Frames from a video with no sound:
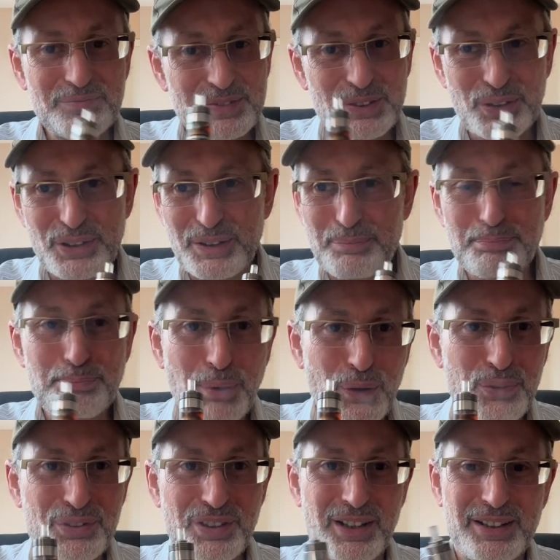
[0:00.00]
So
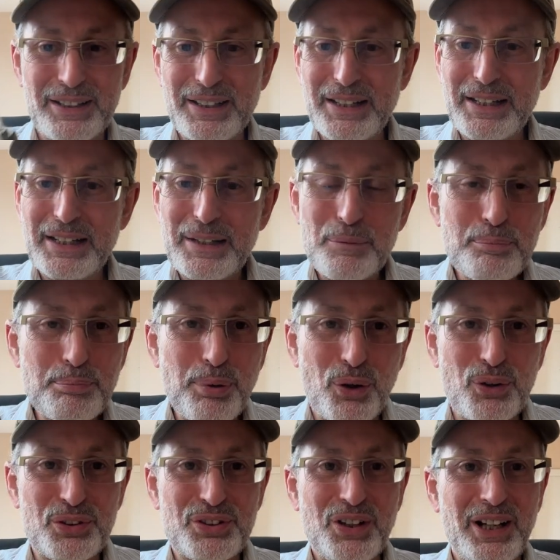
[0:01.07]
both,
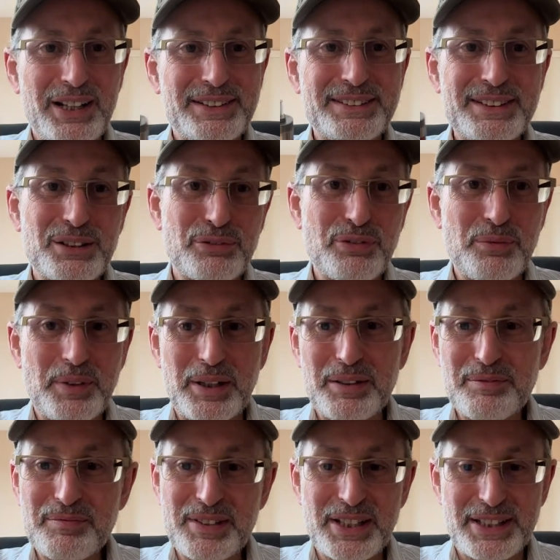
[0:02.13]
both are ideal for me.
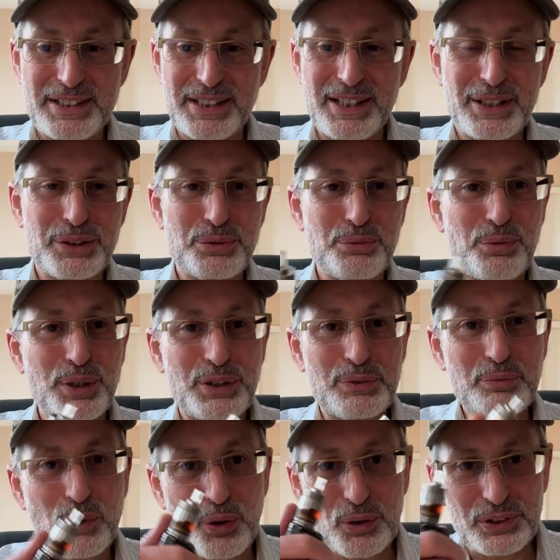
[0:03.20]
This is with
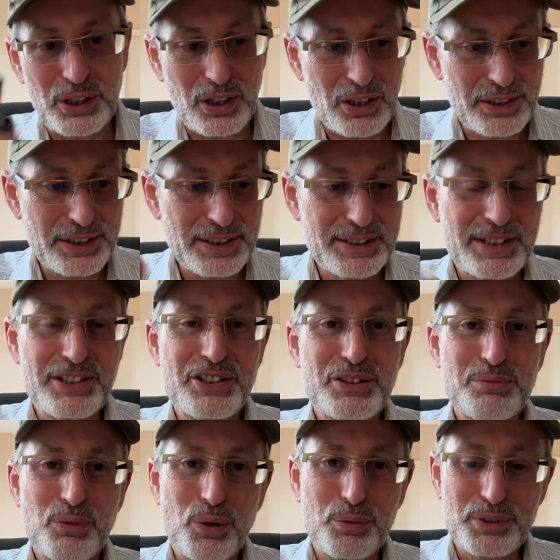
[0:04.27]
more the honey, this is
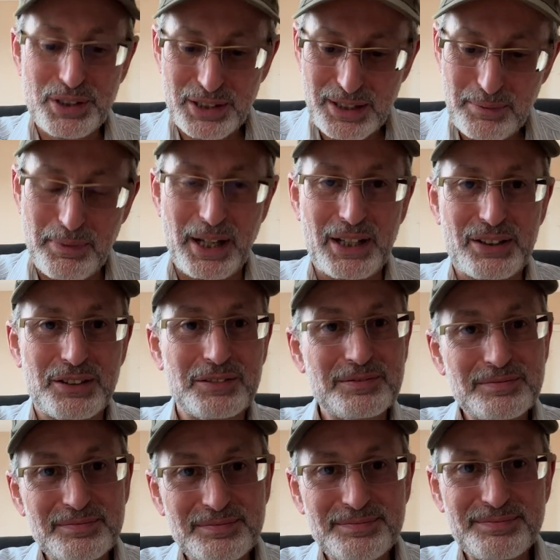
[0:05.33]
more with the tobacco.
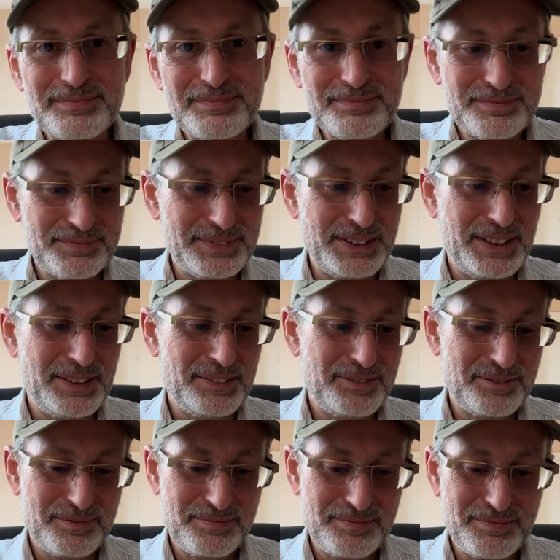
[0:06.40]
Yeah.
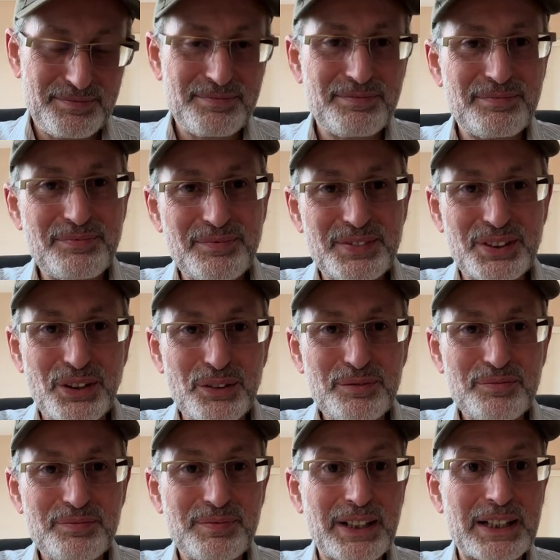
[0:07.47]
So
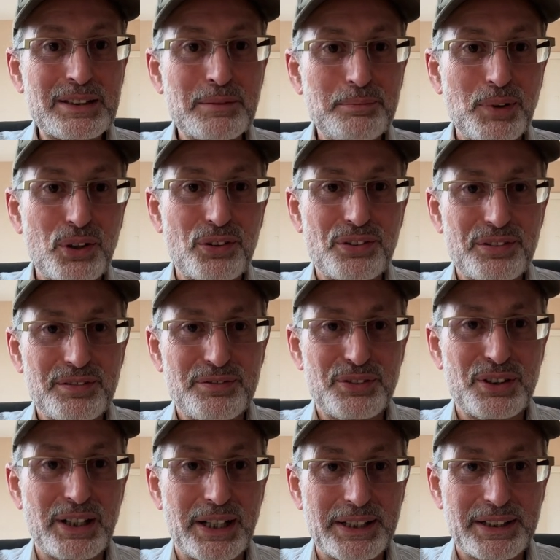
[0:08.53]
get them both if
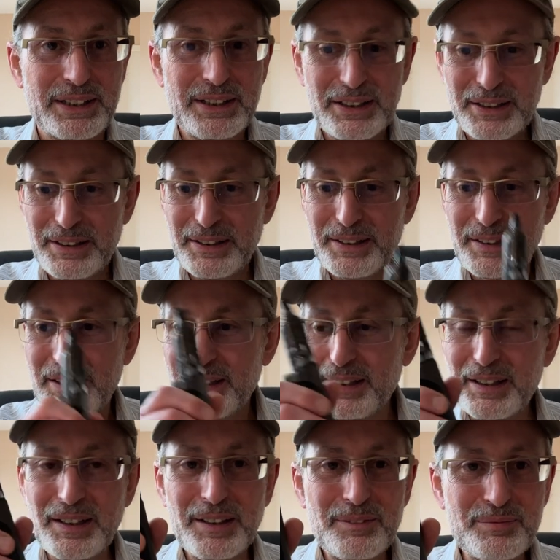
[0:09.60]
you like
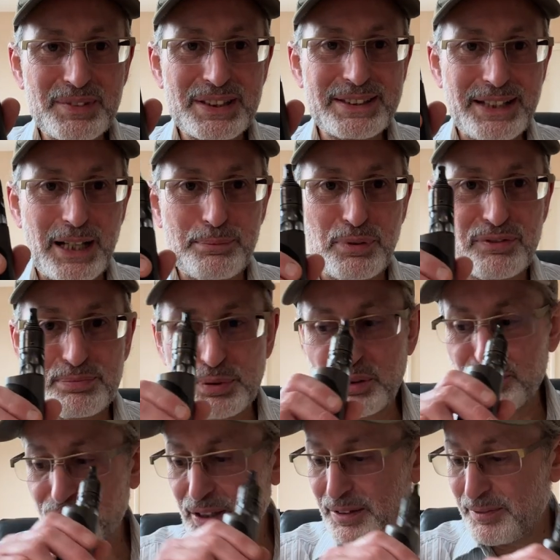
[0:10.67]
um, this type of
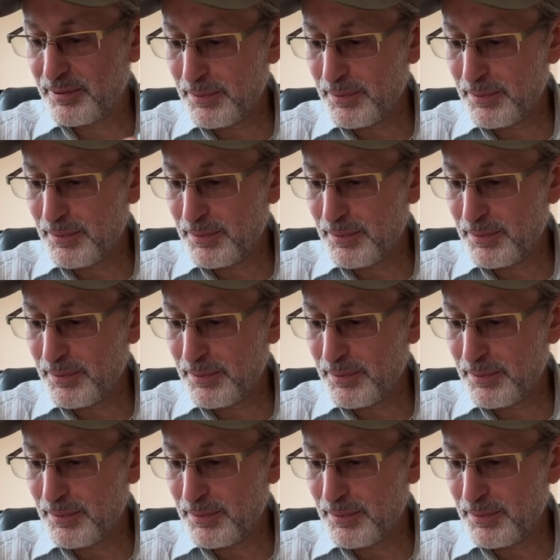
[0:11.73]
profile.